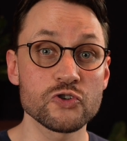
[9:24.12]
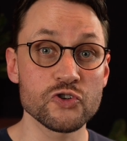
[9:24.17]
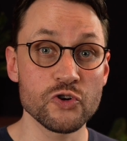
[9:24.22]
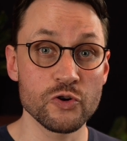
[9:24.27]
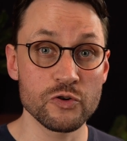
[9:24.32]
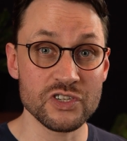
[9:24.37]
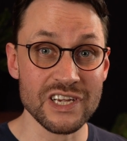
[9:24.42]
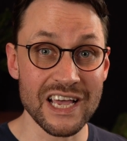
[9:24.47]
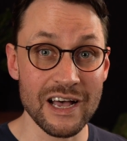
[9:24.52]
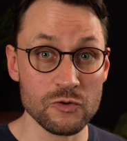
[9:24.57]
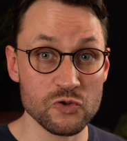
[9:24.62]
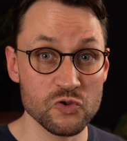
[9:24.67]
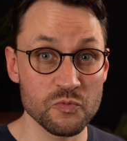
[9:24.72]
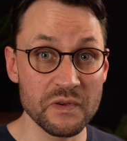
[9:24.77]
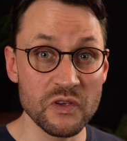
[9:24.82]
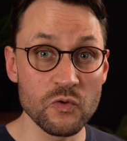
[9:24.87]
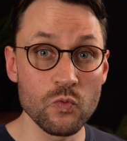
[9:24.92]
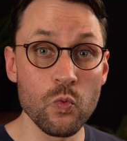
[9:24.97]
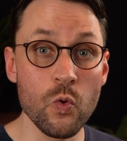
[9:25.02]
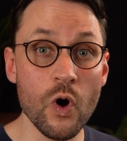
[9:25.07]
turns out to
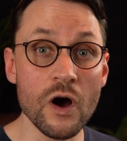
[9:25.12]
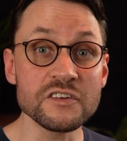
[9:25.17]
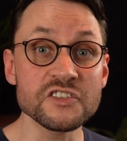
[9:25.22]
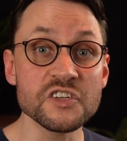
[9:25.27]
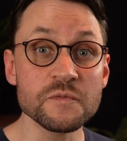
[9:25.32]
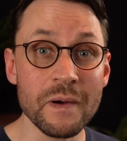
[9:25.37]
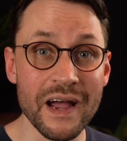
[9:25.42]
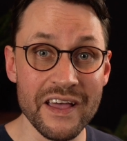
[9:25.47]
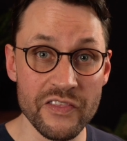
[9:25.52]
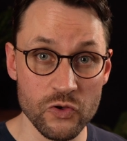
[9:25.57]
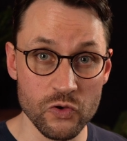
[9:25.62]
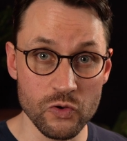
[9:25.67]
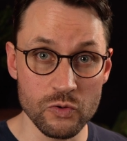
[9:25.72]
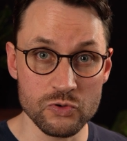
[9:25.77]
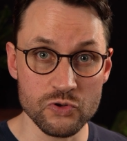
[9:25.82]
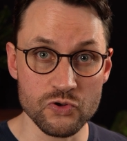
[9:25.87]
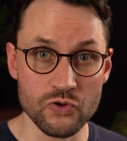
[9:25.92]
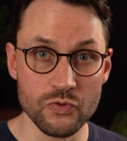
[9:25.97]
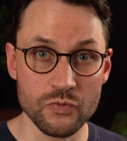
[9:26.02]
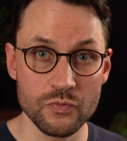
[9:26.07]
be wanted by the
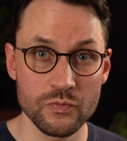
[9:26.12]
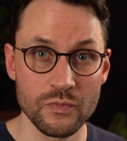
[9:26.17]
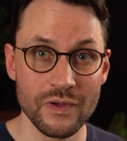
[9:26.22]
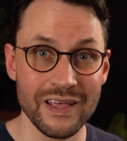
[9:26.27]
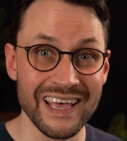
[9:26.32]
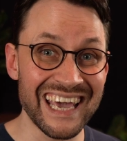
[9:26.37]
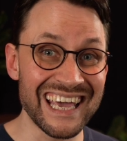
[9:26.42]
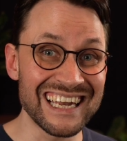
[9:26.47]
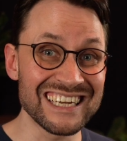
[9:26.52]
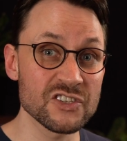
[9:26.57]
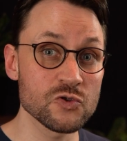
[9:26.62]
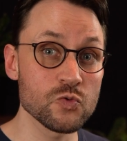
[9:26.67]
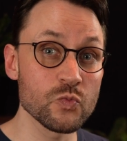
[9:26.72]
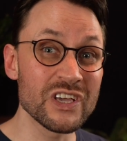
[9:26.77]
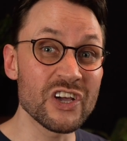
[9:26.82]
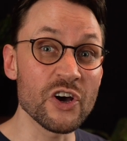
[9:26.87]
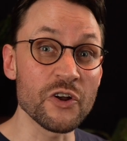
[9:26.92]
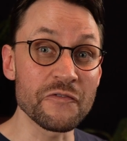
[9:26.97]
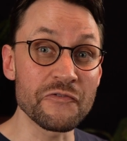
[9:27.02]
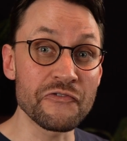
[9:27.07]
user, hence
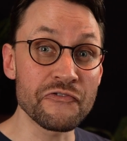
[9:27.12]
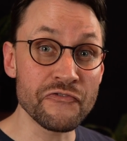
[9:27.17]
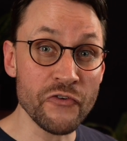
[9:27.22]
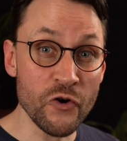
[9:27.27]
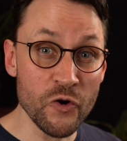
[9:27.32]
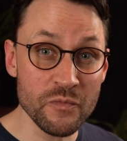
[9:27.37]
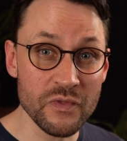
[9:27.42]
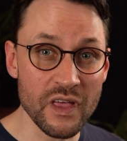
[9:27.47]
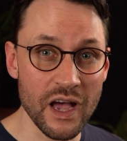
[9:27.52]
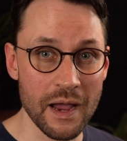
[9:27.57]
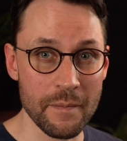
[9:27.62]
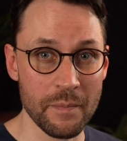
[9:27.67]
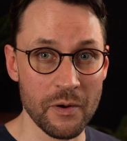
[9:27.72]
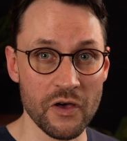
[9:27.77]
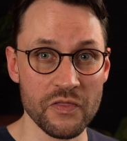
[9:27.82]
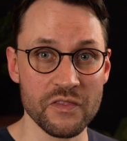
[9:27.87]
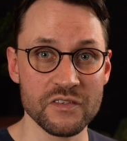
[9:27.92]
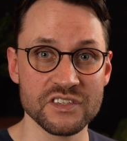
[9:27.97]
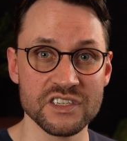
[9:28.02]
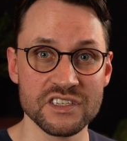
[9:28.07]
we confirm the
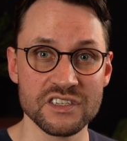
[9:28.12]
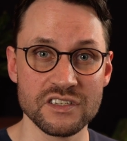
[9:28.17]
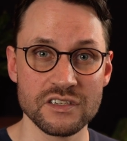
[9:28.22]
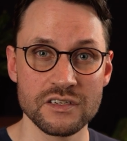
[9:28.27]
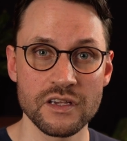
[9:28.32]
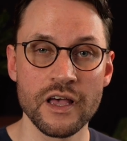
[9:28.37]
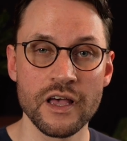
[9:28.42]
hypothesis,